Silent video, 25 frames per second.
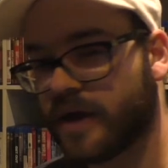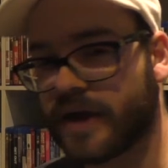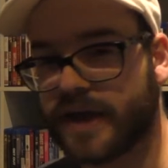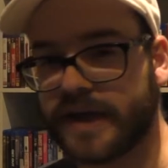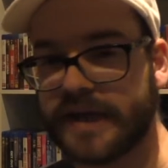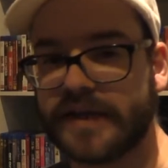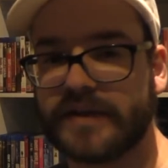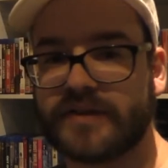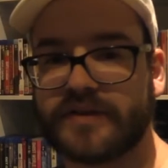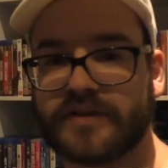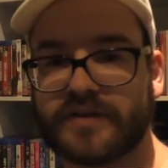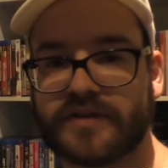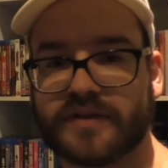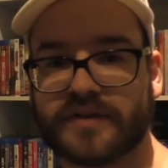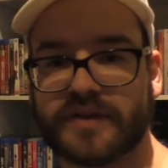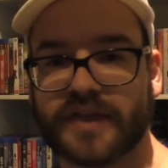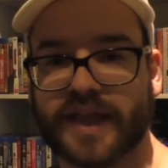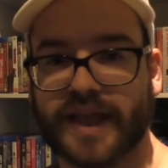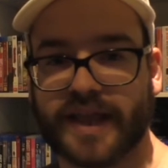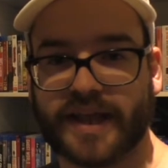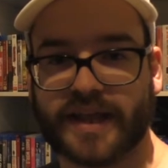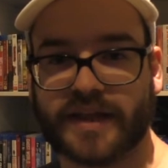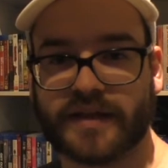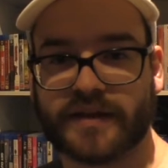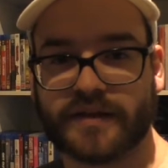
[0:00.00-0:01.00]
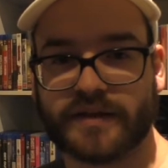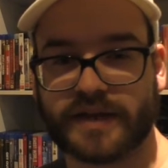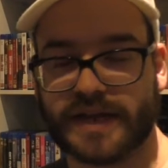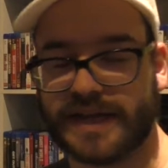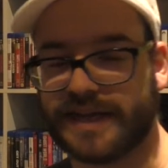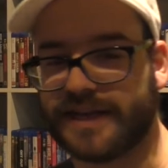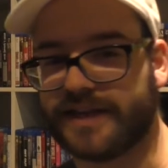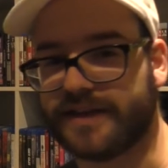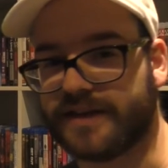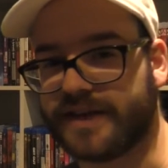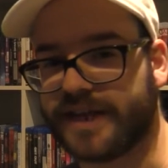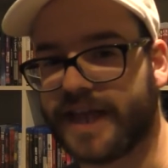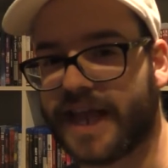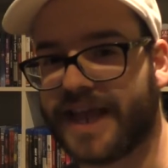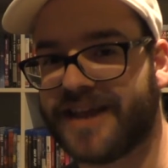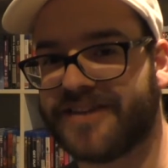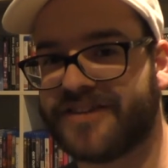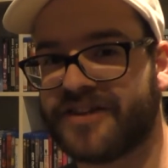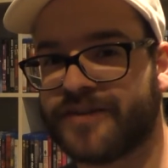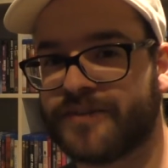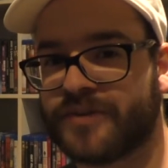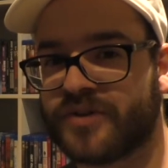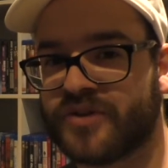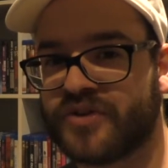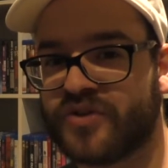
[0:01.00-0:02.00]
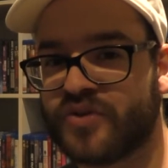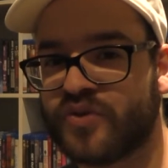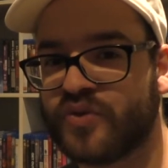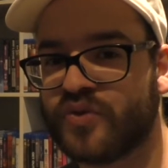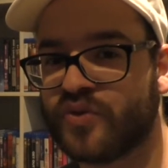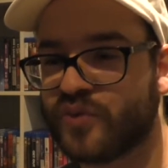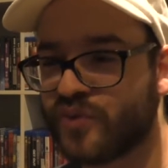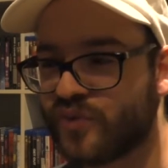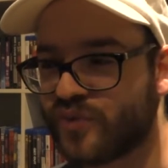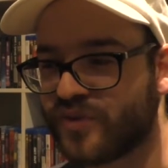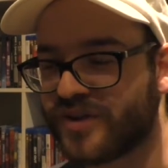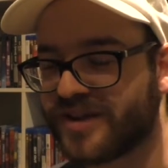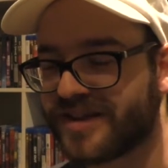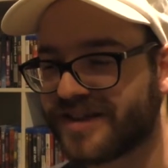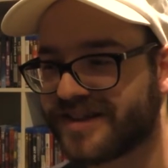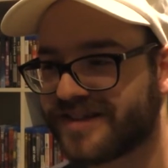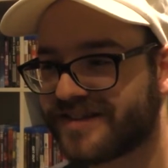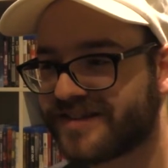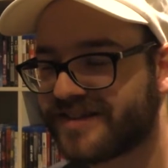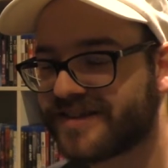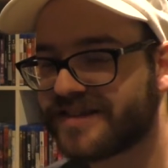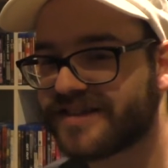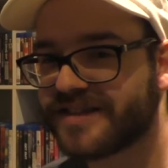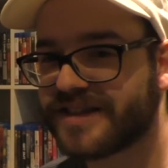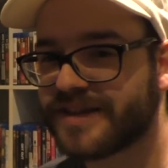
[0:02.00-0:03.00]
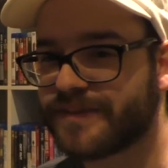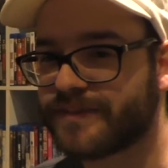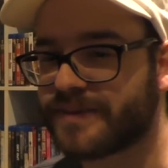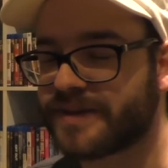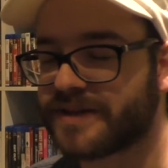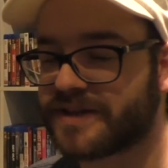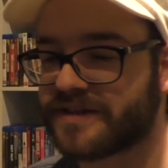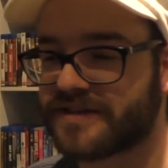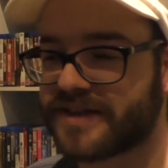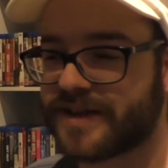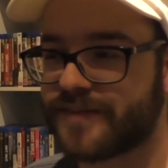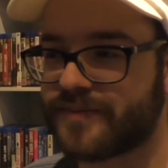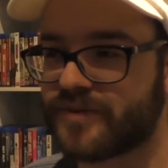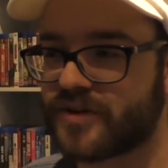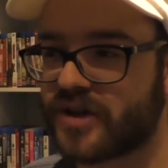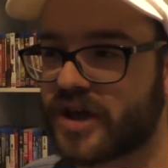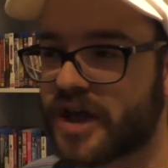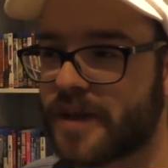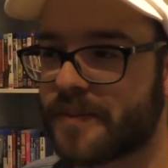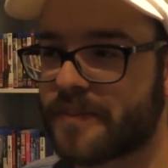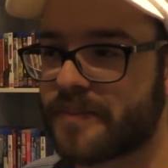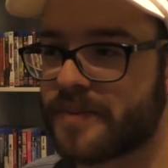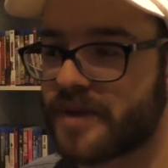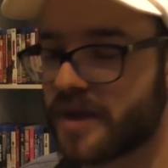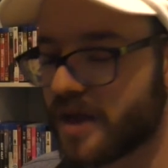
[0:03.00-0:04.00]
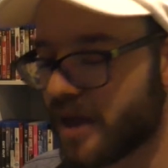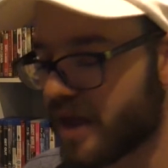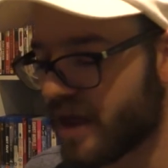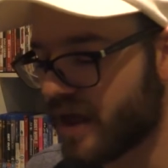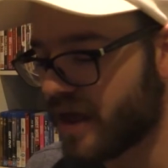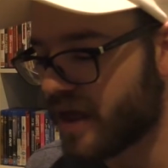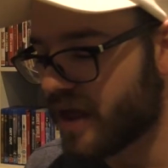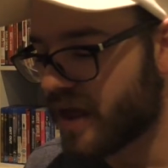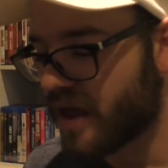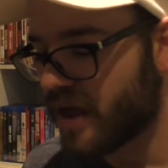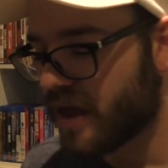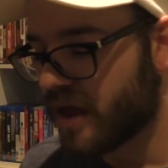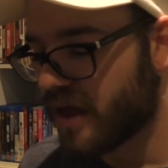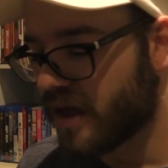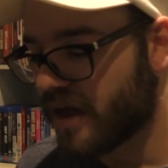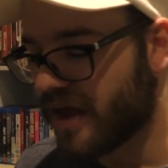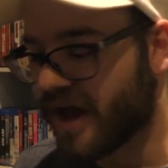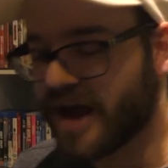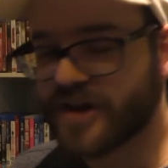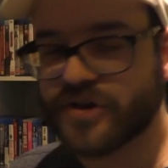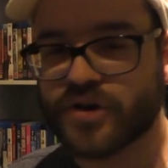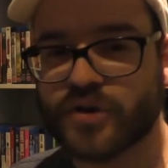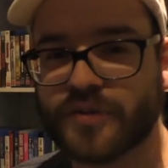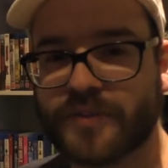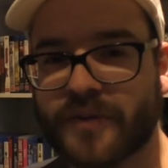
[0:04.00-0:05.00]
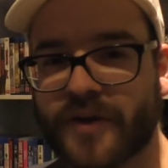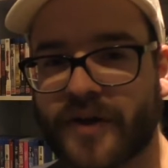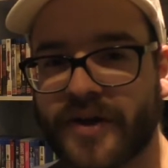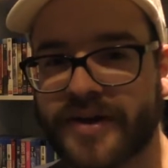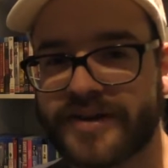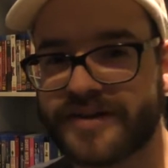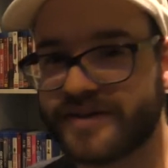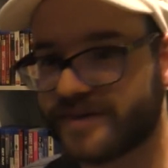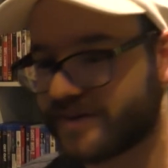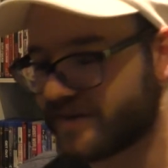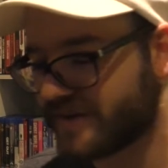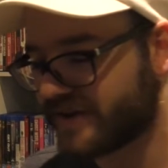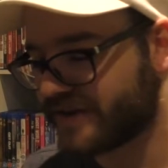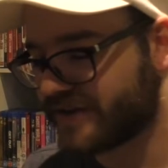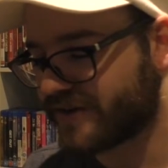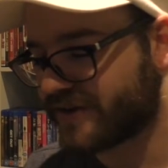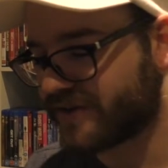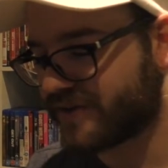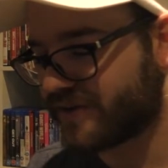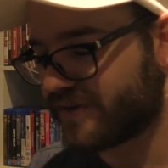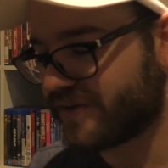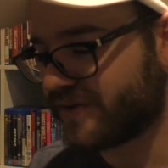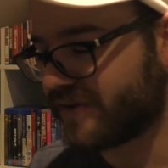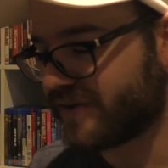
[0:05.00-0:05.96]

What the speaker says: it's like, into case number 2, realistically, but at the same time, I don't mind, you know,